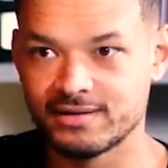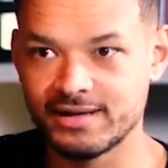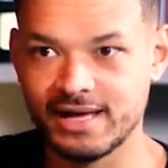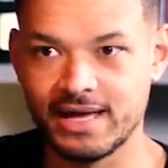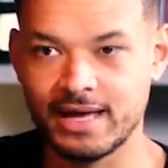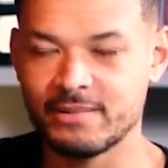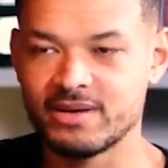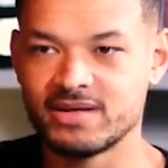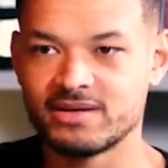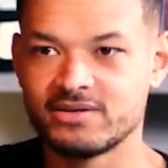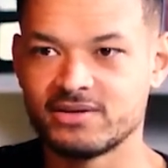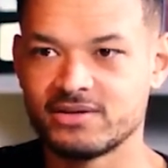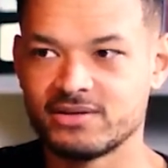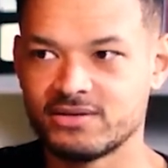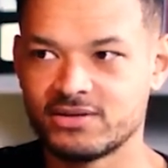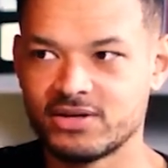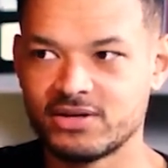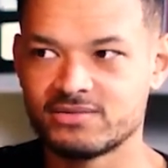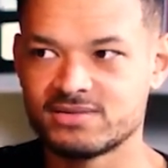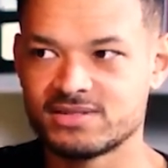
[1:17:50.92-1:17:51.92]
Yeah, I mean,
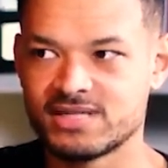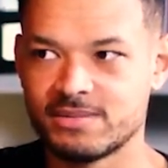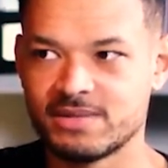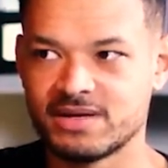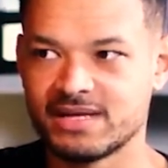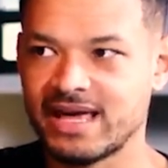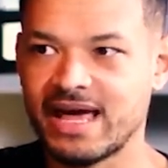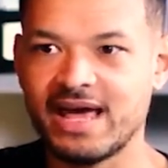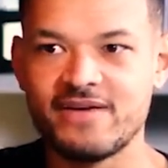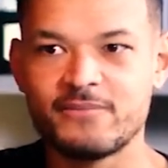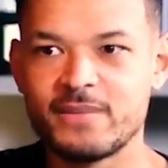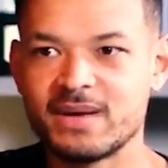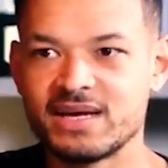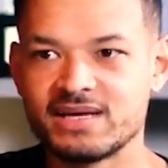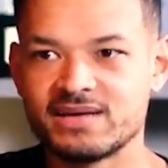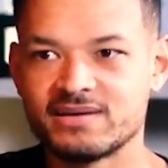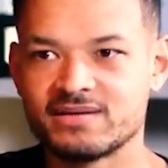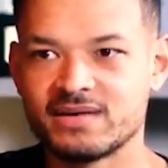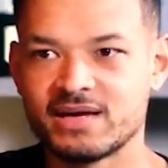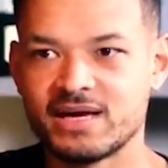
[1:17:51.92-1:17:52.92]
you don't typically have
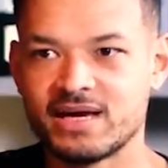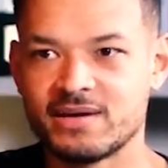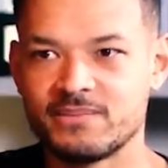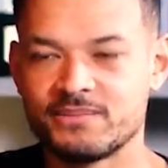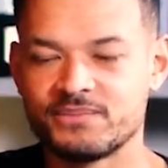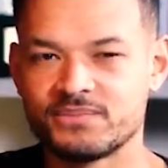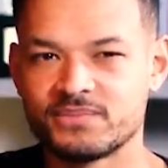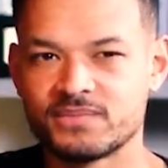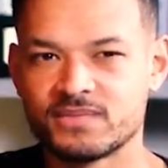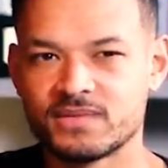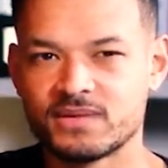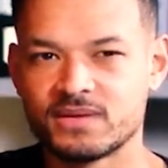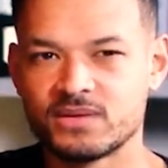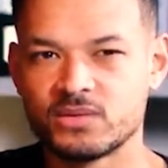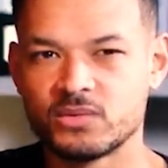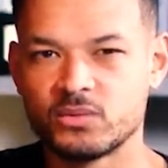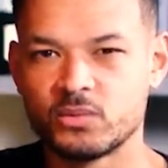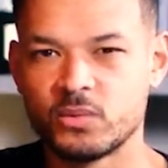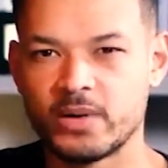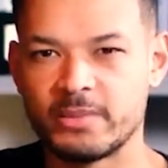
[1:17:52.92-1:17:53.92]
many
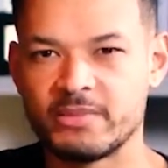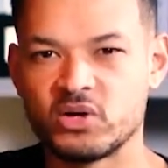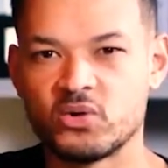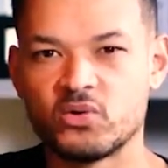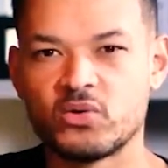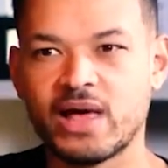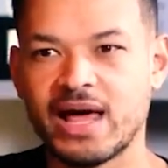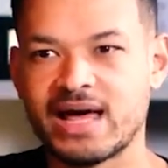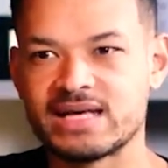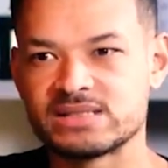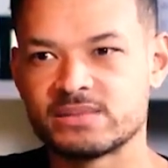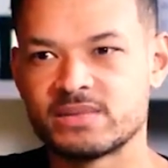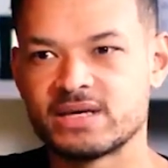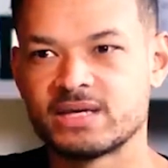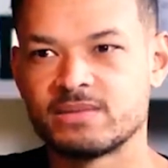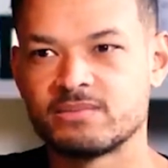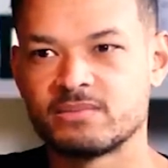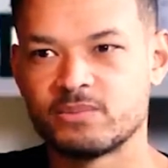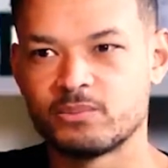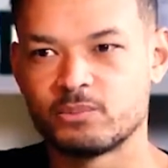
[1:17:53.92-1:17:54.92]
women orgasming
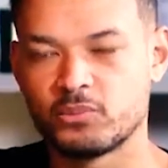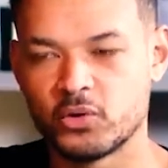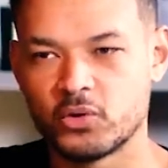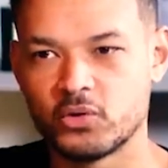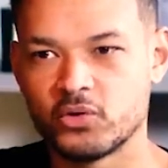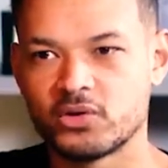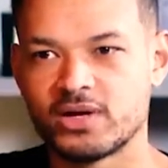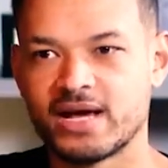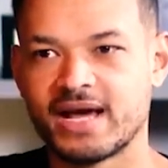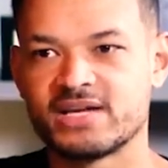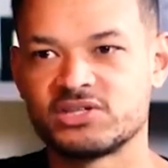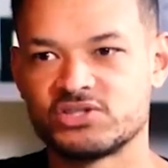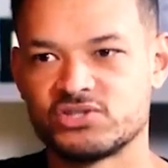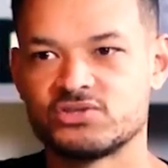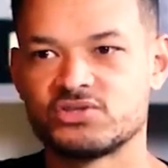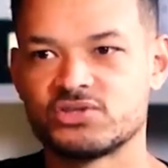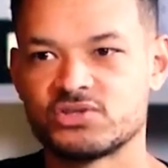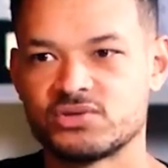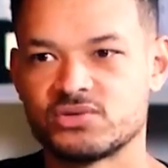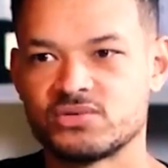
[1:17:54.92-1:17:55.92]
in porn as you
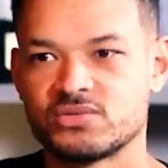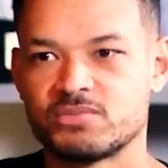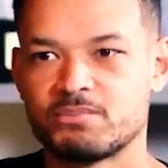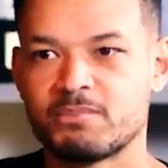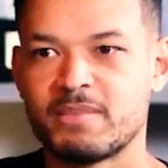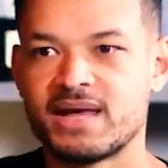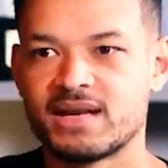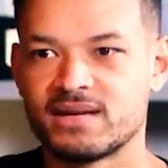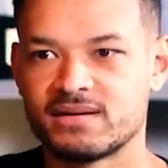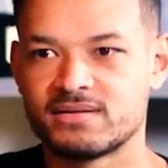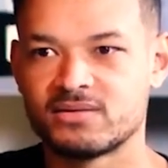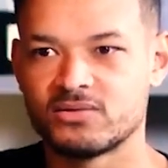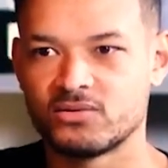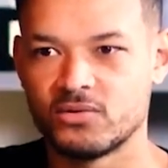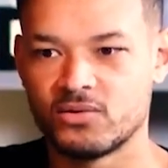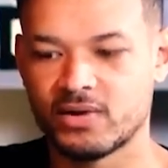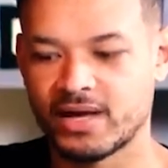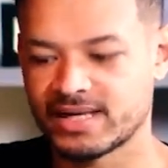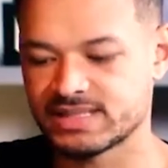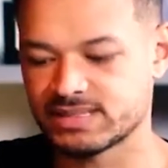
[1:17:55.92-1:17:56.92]
do men
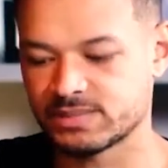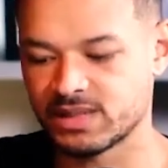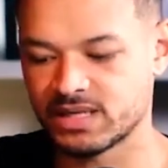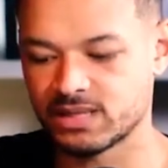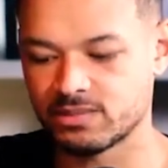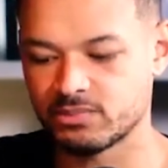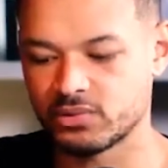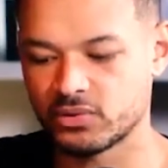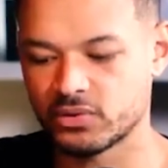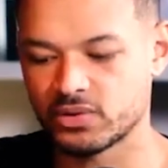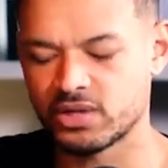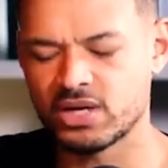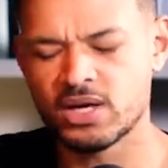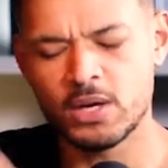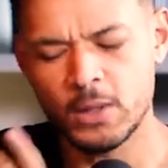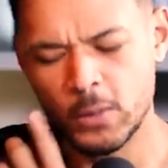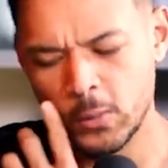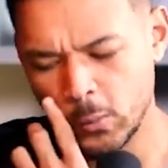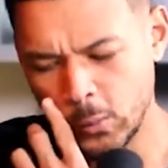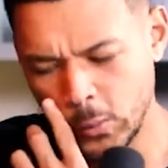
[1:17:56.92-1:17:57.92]
orgasming in porn.
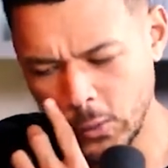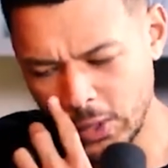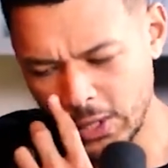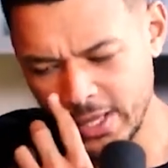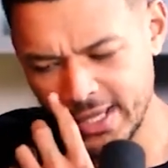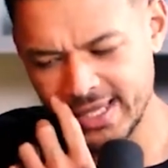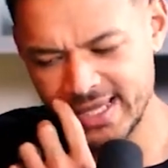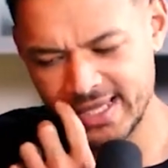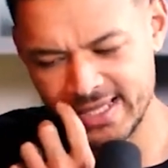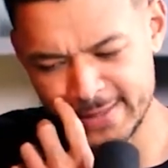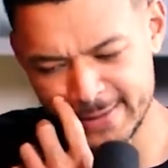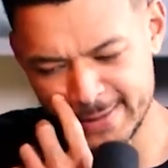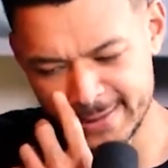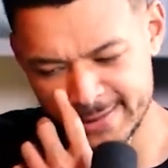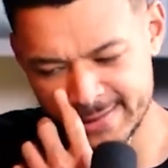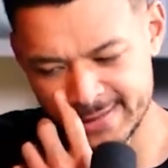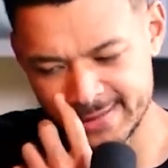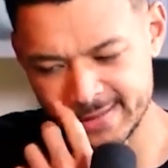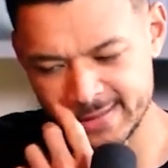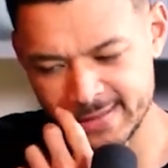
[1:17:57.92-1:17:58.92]
What
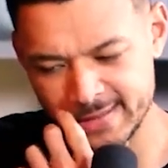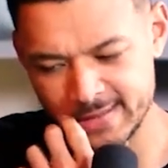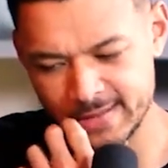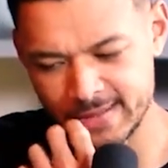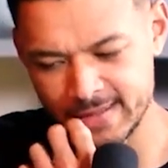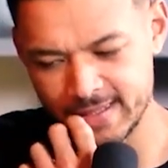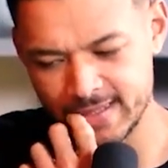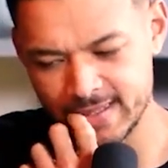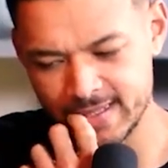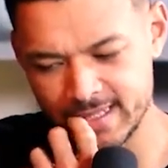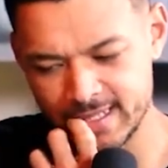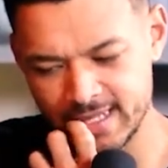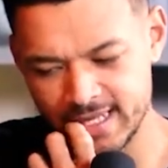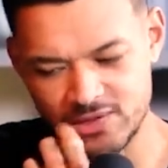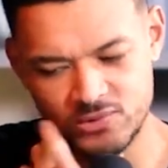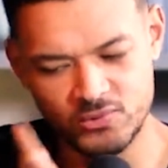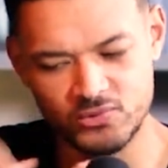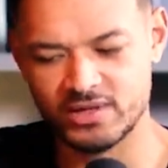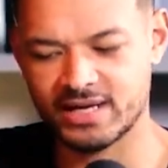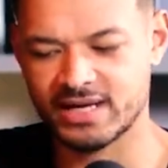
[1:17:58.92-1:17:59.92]
is an
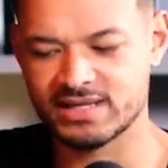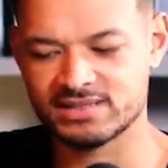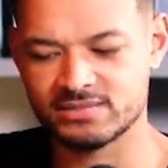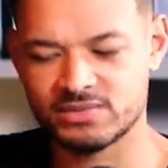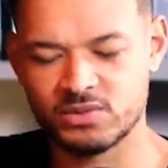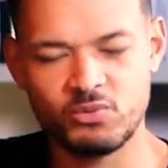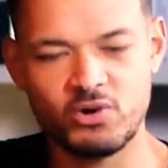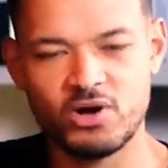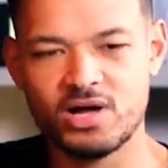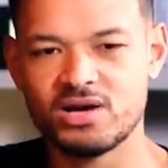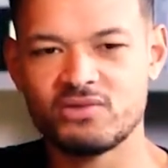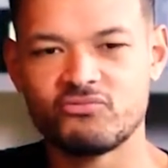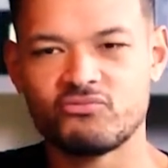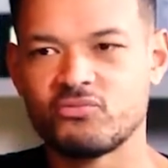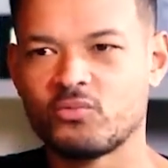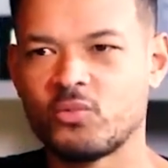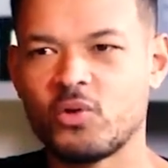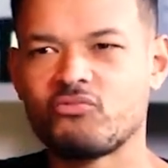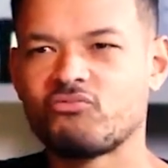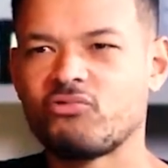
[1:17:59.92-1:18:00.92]
orgasm, and
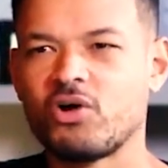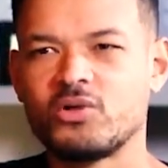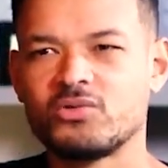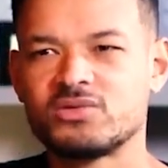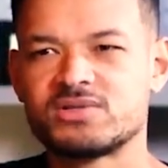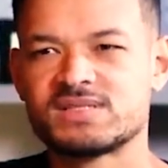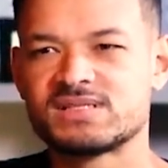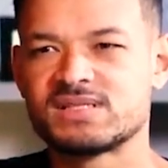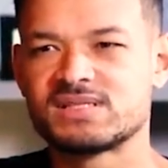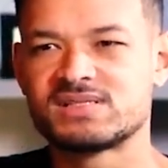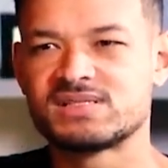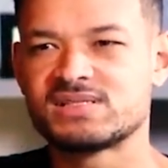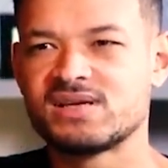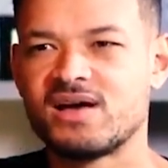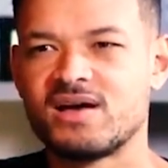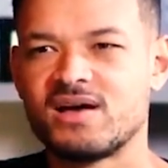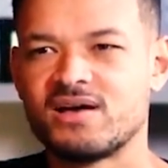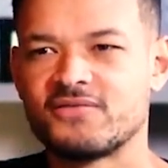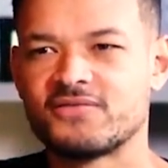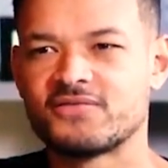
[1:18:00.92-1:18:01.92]
what role does it
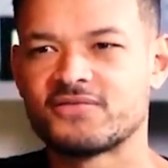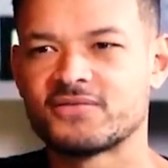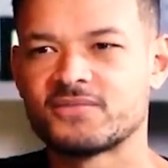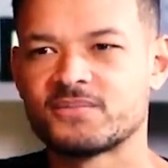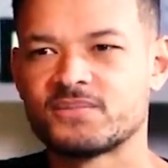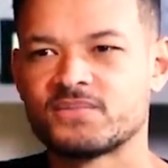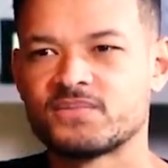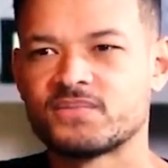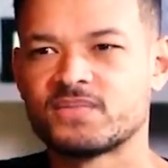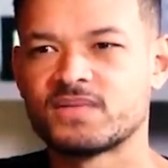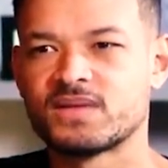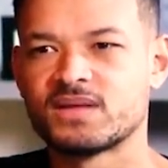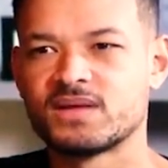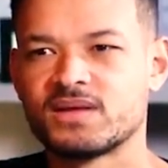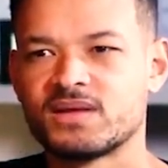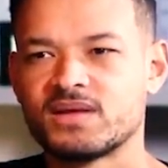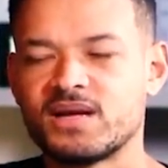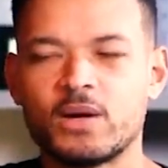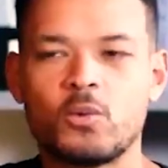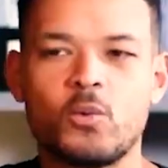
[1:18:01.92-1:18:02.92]
serve?
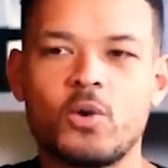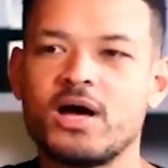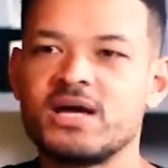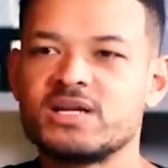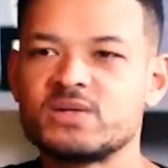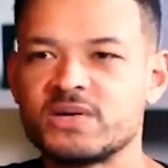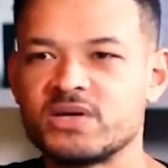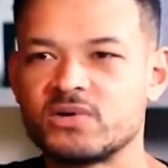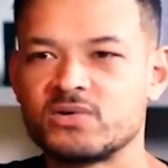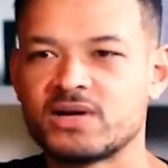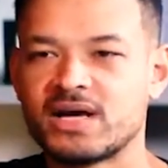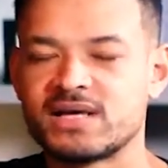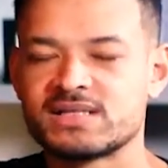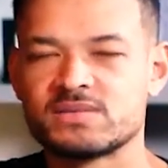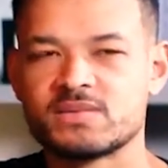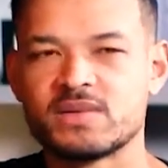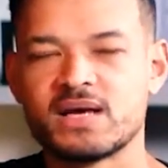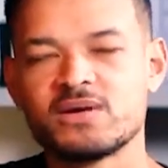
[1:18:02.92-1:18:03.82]
Mm-hmm. Like, why do we orgasm?